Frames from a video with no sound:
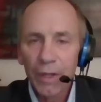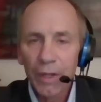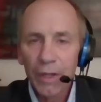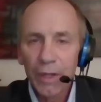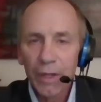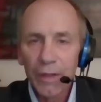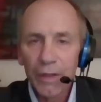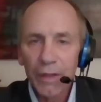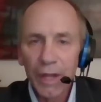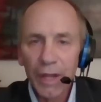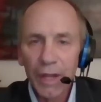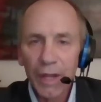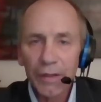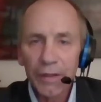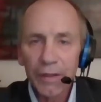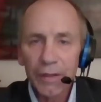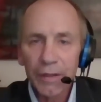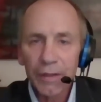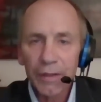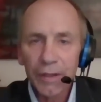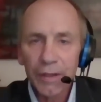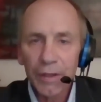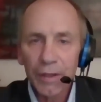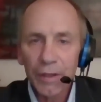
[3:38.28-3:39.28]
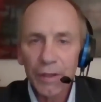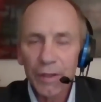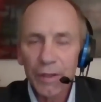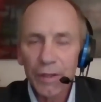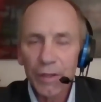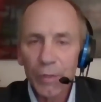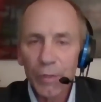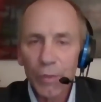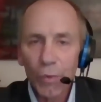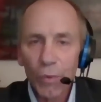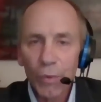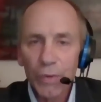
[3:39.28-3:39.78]
that it'll
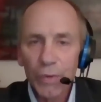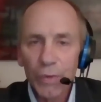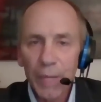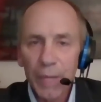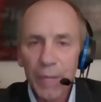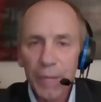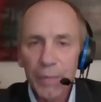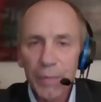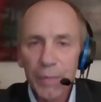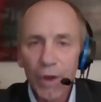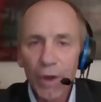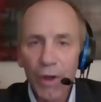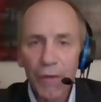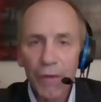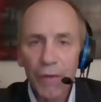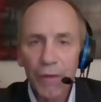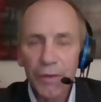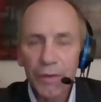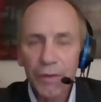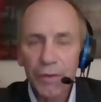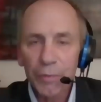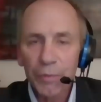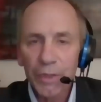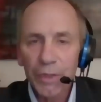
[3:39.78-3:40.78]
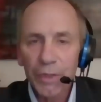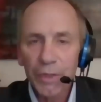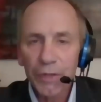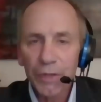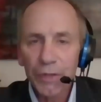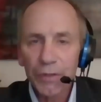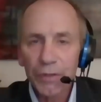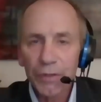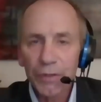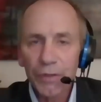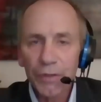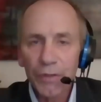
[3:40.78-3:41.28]
it won't get beyond this
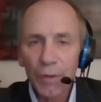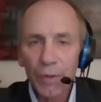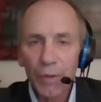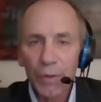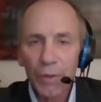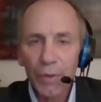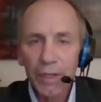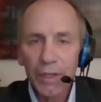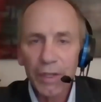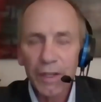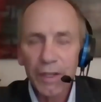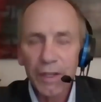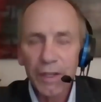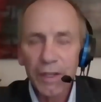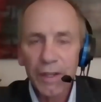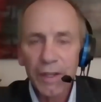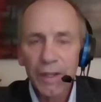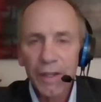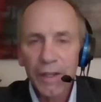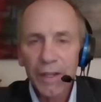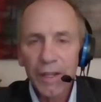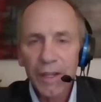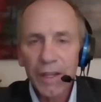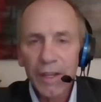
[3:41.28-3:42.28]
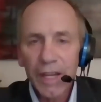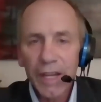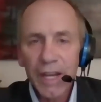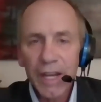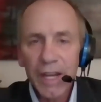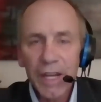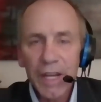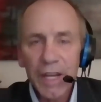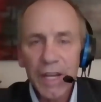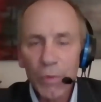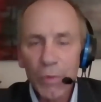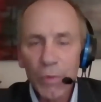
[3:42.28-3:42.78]
because it's not really in
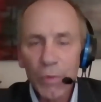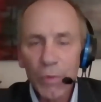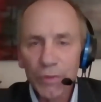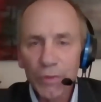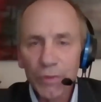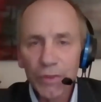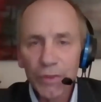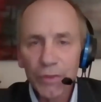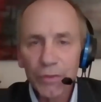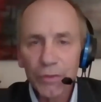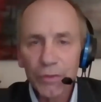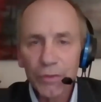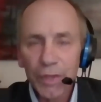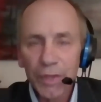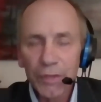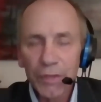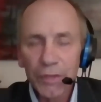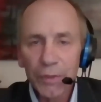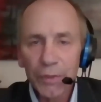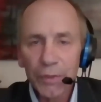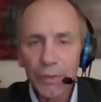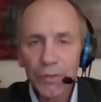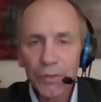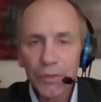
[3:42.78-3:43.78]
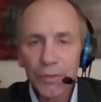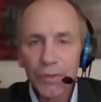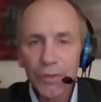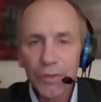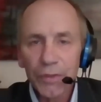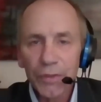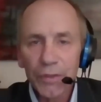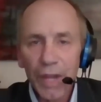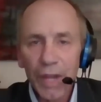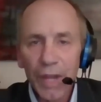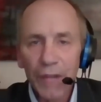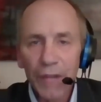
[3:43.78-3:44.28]
anyone's interest
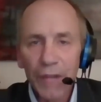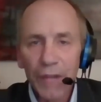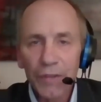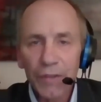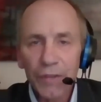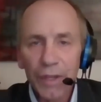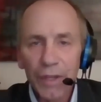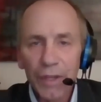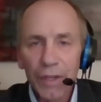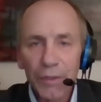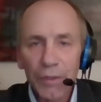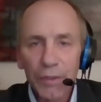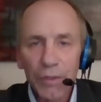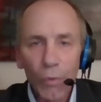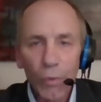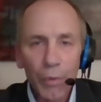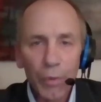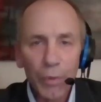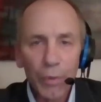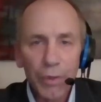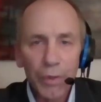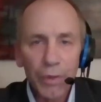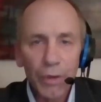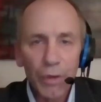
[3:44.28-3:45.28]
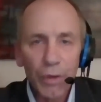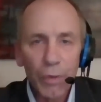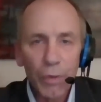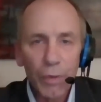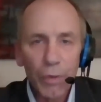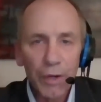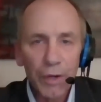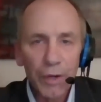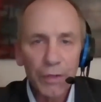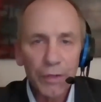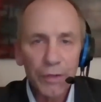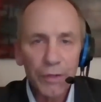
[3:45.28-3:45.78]
to escalate the war beyond
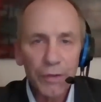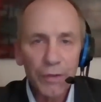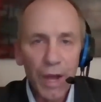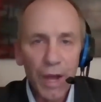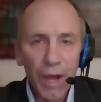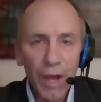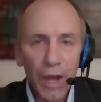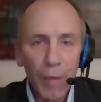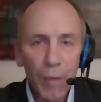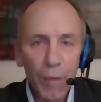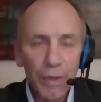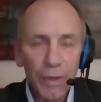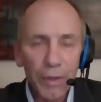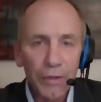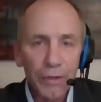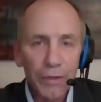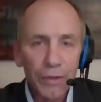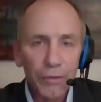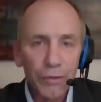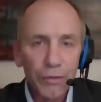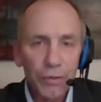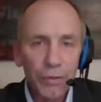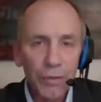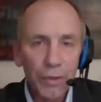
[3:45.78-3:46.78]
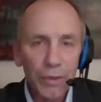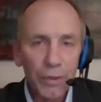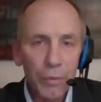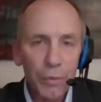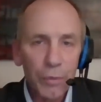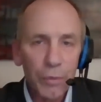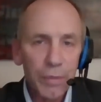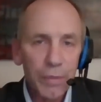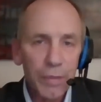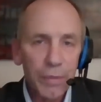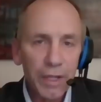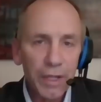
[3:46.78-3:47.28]
where it is now, but there certainly
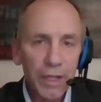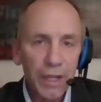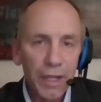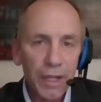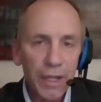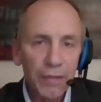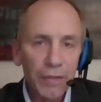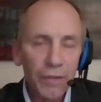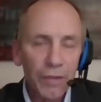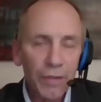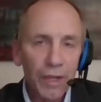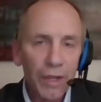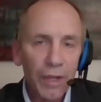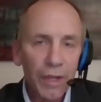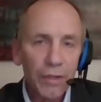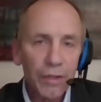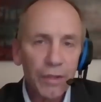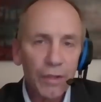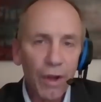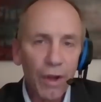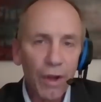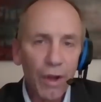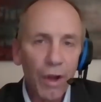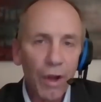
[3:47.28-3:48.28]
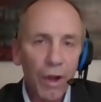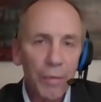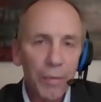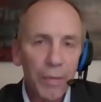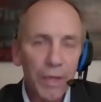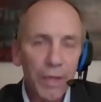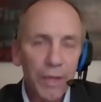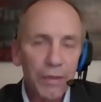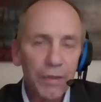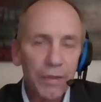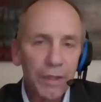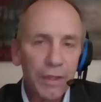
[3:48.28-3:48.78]
would be a case to
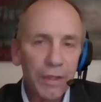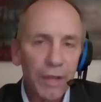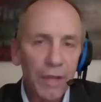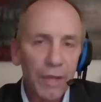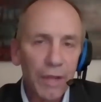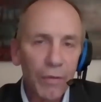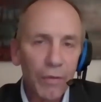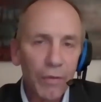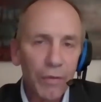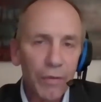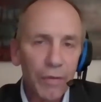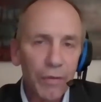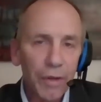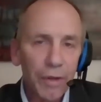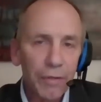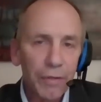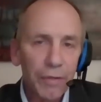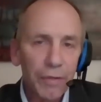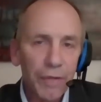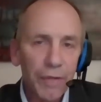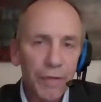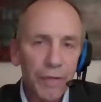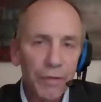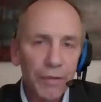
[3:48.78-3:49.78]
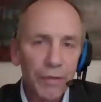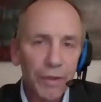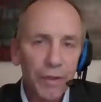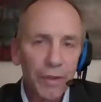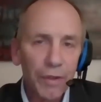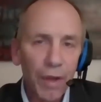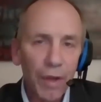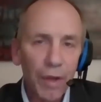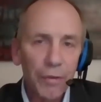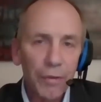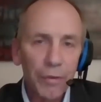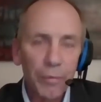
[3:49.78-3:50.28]
augment the level of air defense and
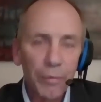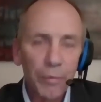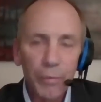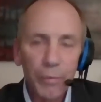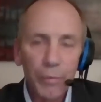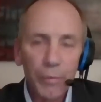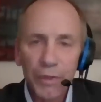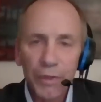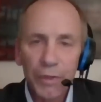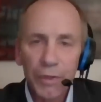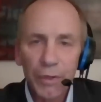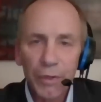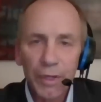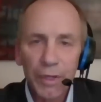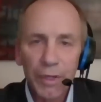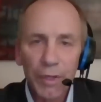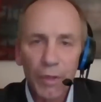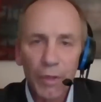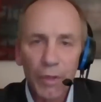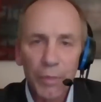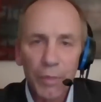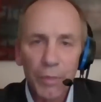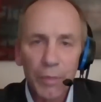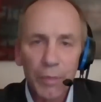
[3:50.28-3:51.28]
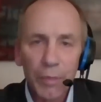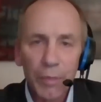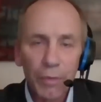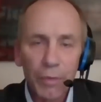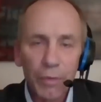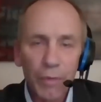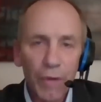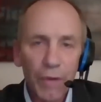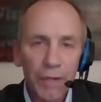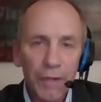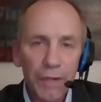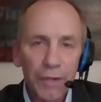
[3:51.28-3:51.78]
other materiel being
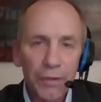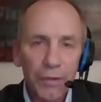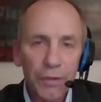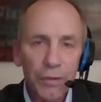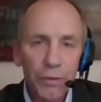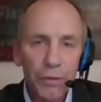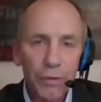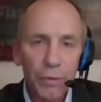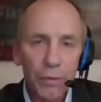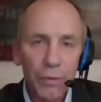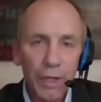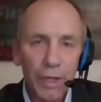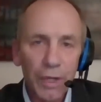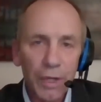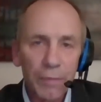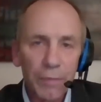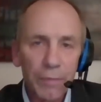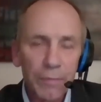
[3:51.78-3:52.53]
provided to Ukraine.